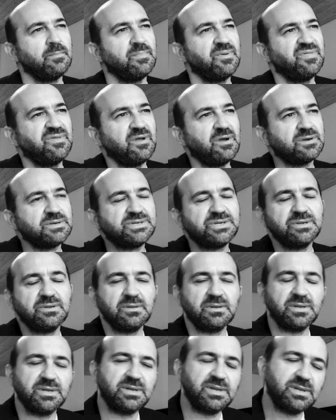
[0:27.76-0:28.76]
but they
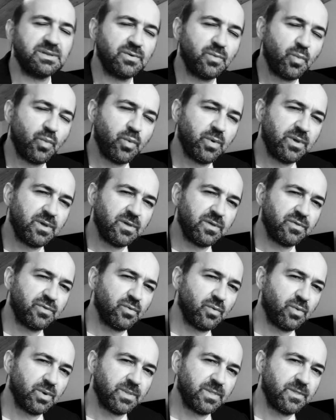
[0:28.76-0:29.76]
articulate it with
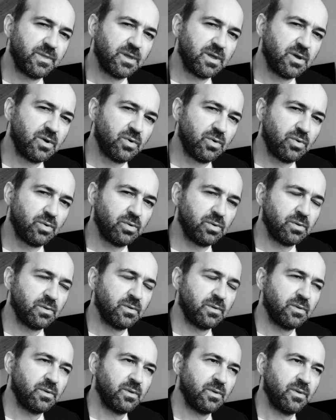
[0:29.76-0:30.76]
what they call
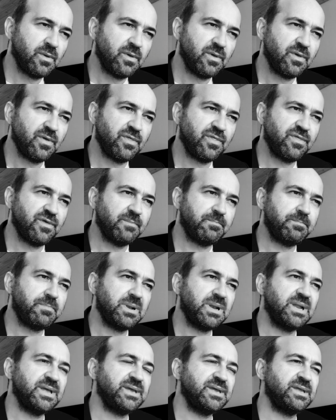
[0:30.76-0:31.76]
the
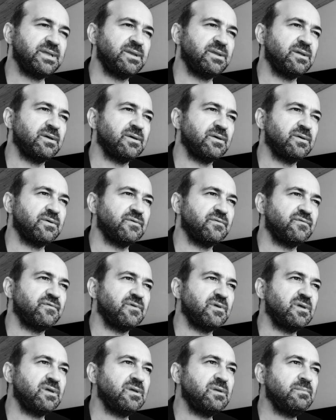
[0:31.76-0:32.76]
plane of
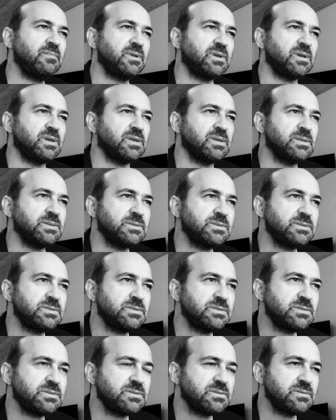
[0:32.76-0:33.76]

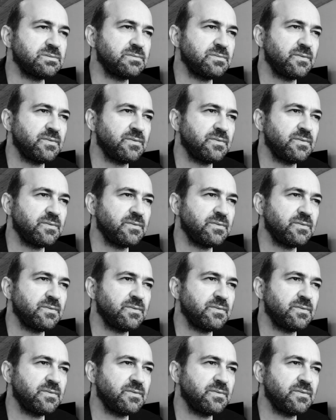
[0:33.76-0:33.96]
immanence,